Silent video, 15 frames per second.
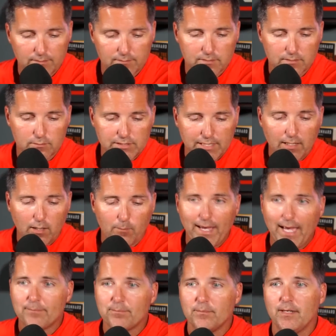So shout out Mac,
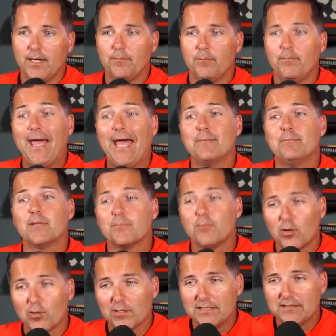Matt, Matt
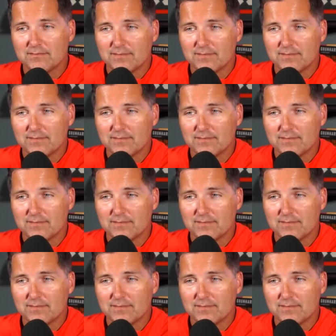McMullen.